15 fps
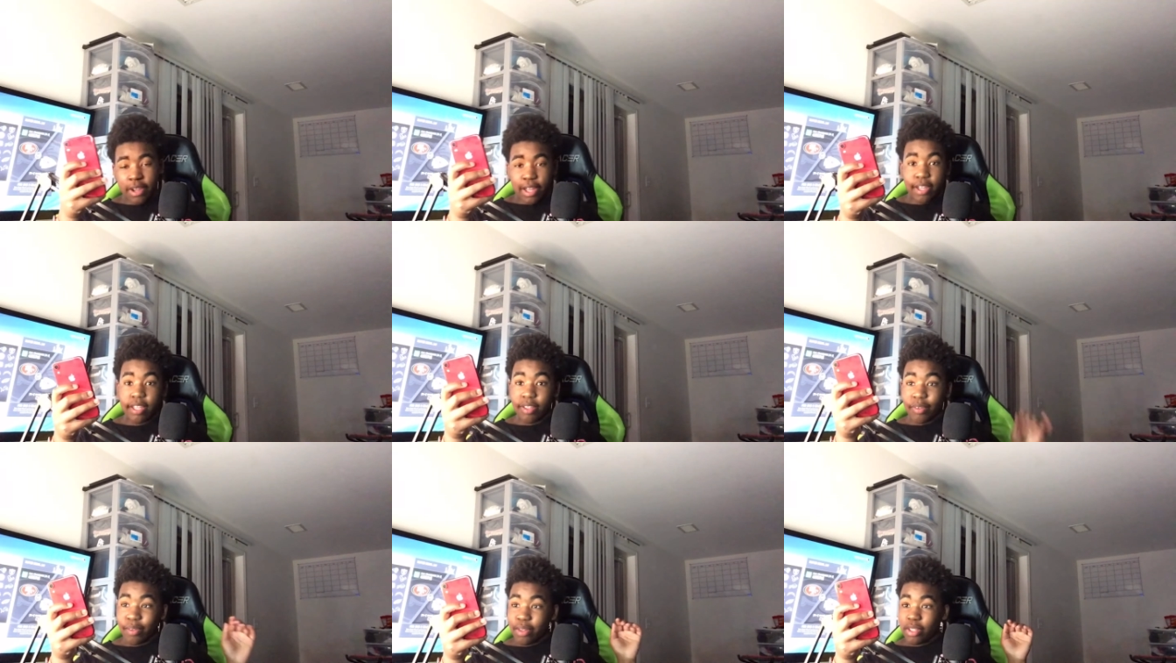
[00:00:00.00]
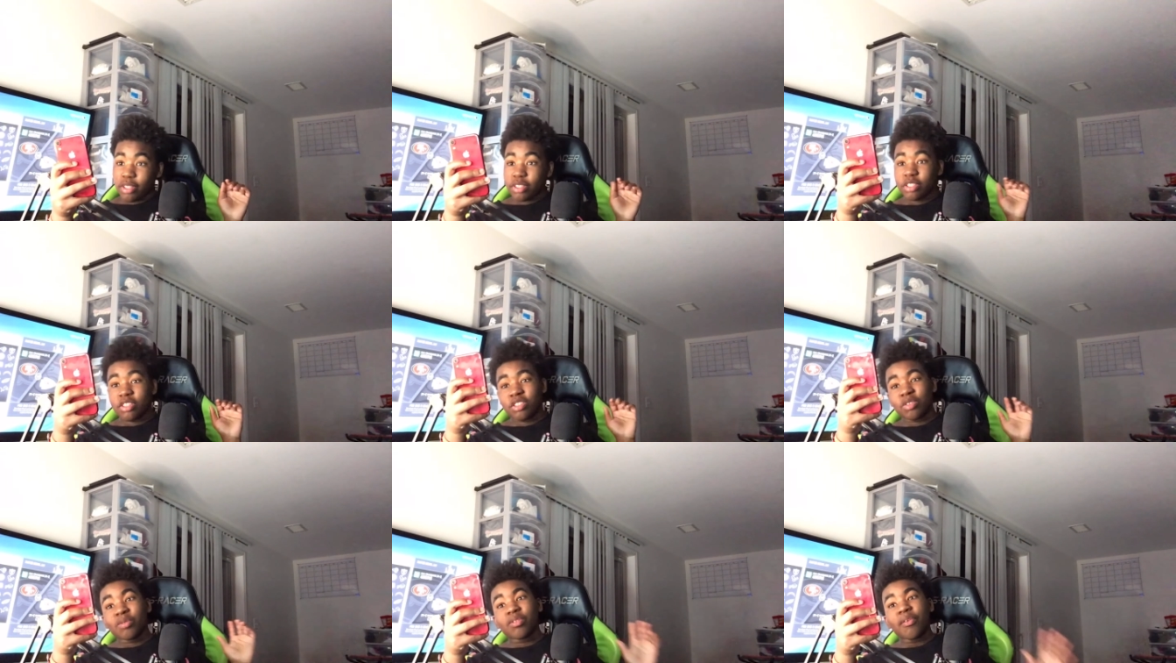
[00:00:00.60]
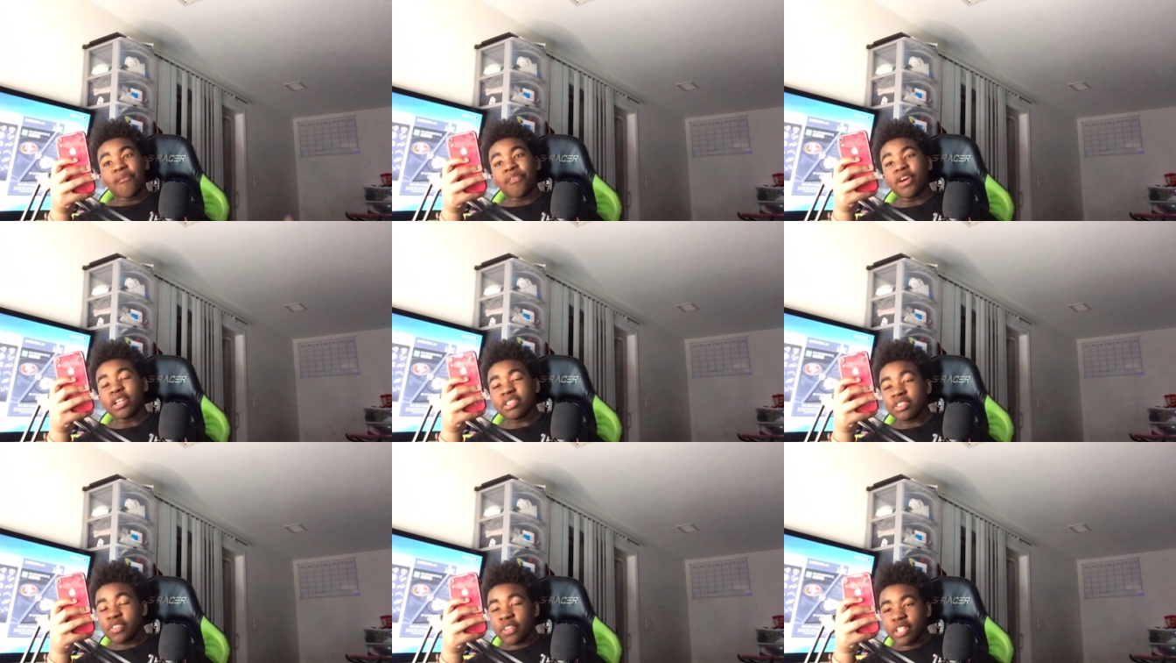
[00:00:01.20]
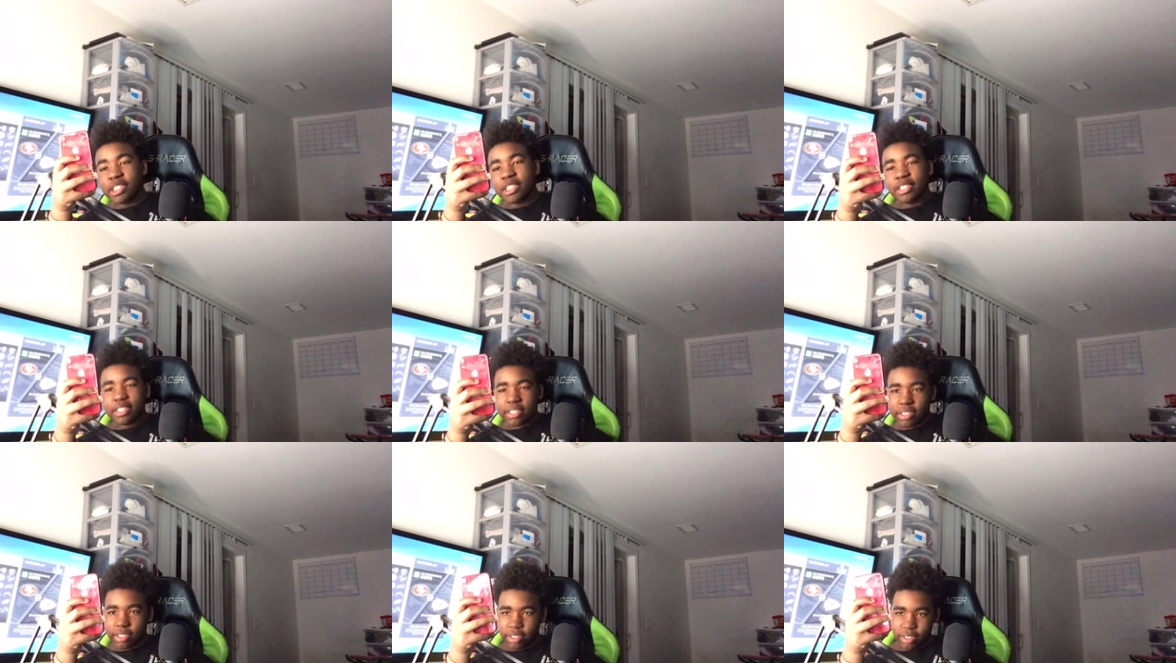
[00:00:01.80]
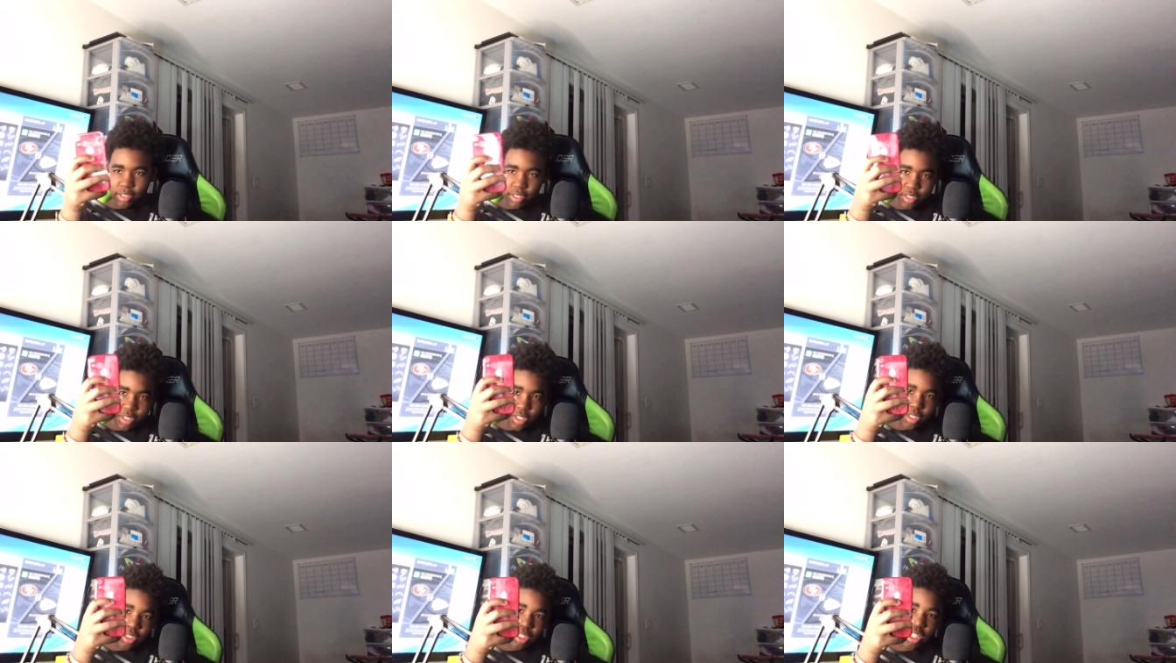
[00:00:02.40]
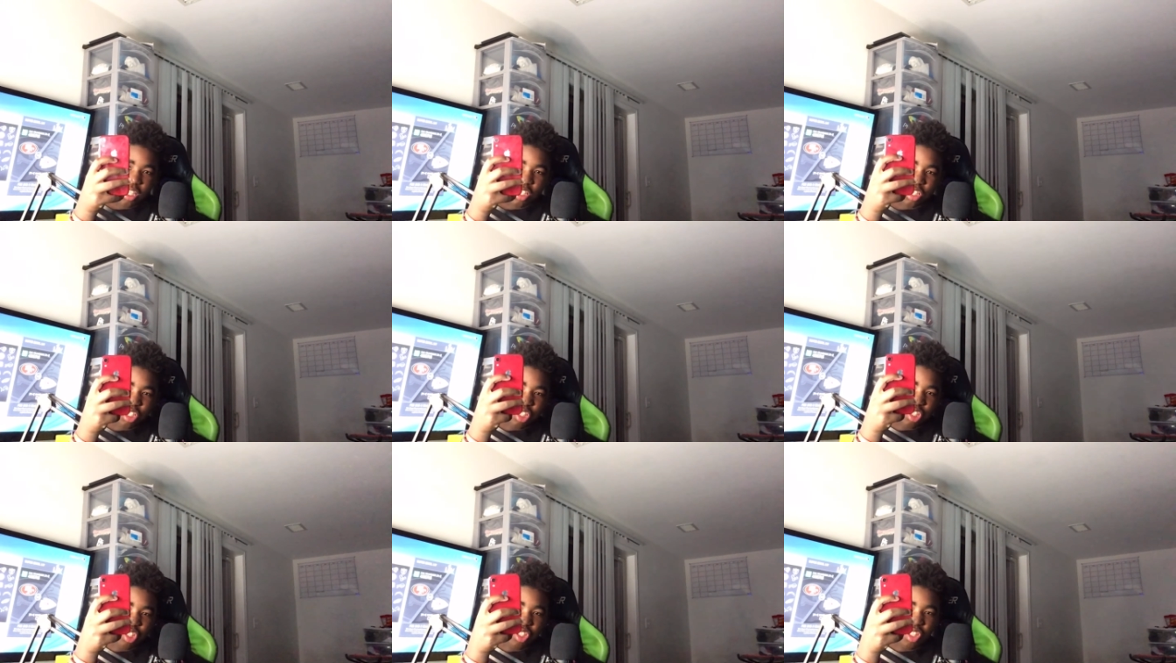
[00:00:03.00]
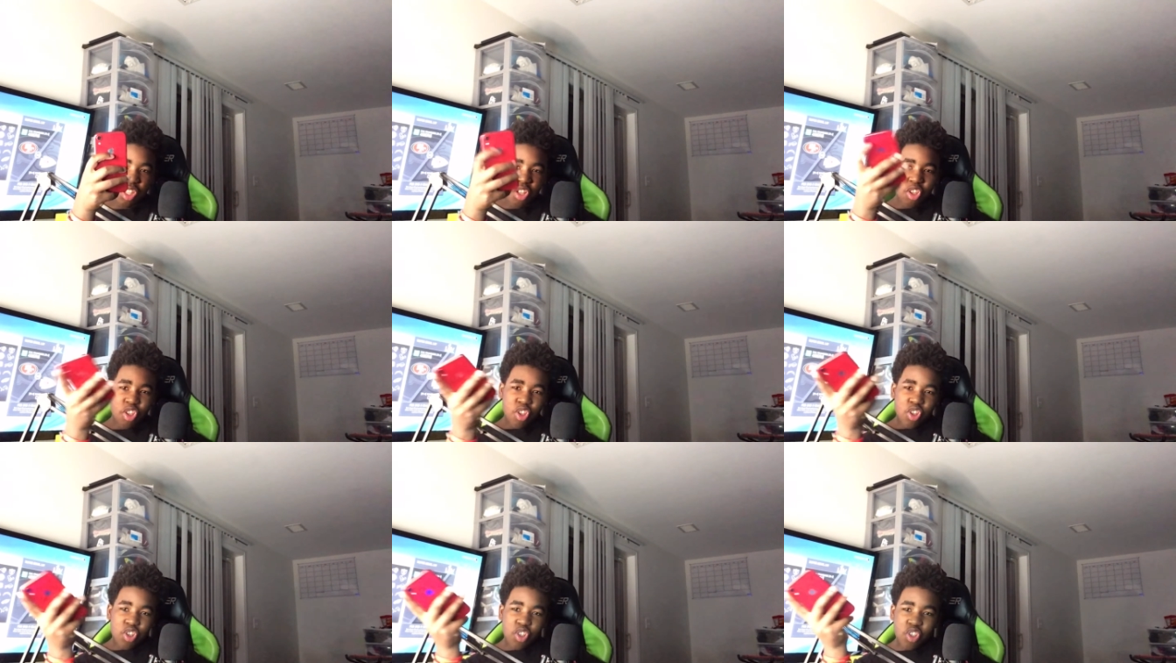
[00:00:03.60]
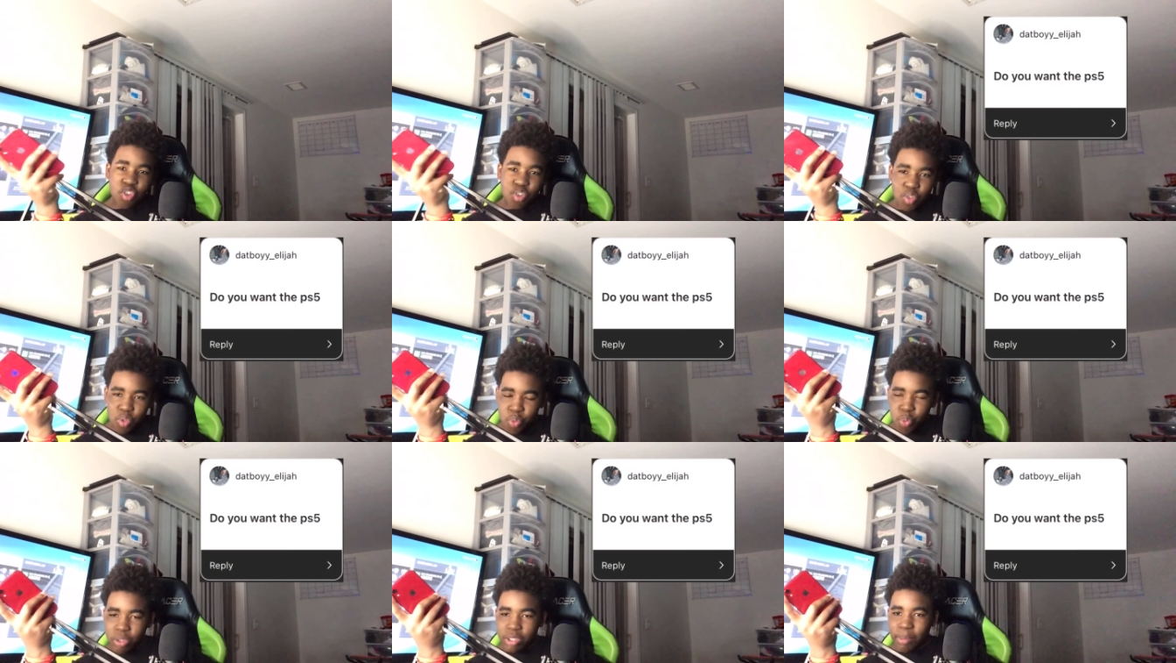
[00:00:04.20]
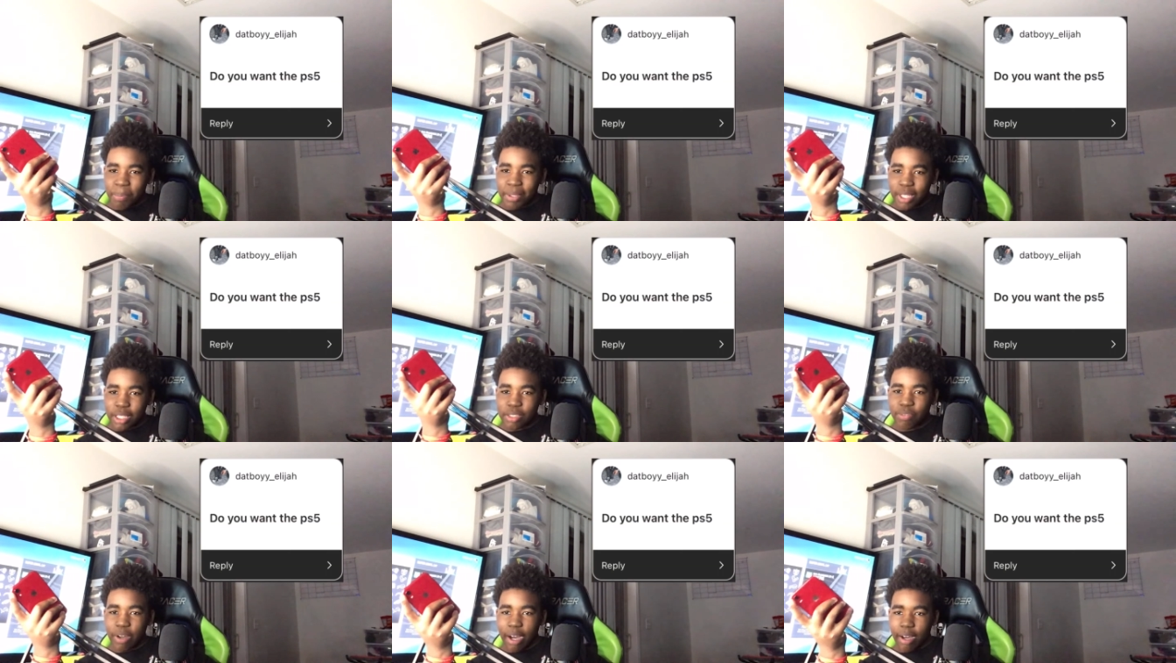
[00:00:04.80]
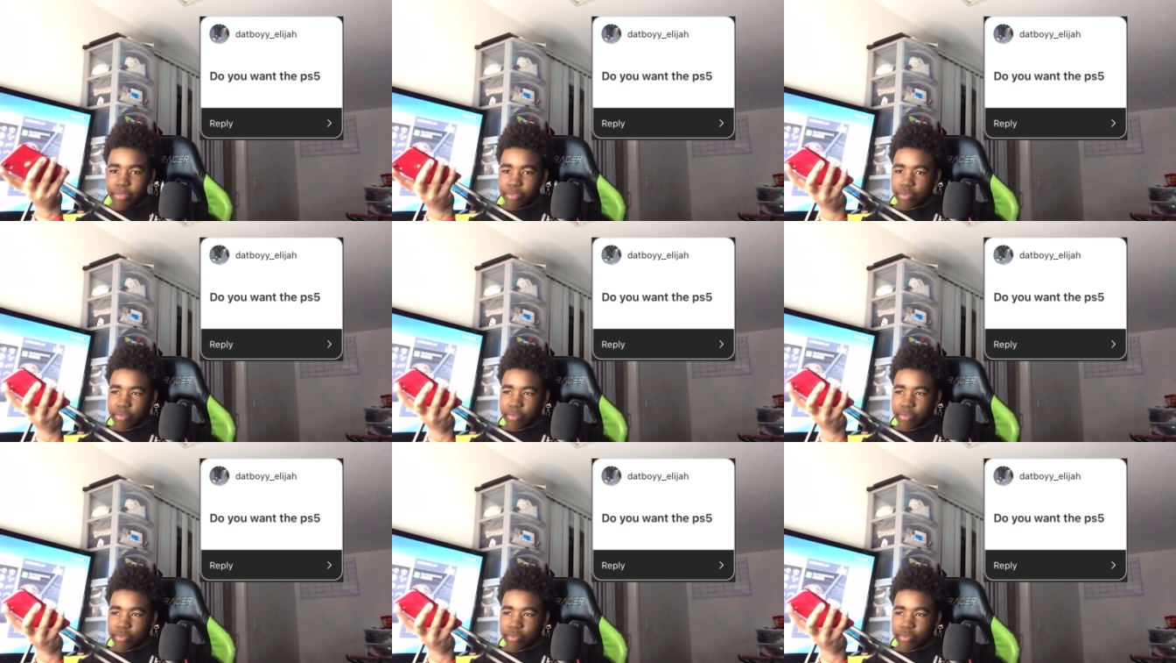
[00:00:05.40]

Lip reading: Okay, the first question is, do you want the PS5?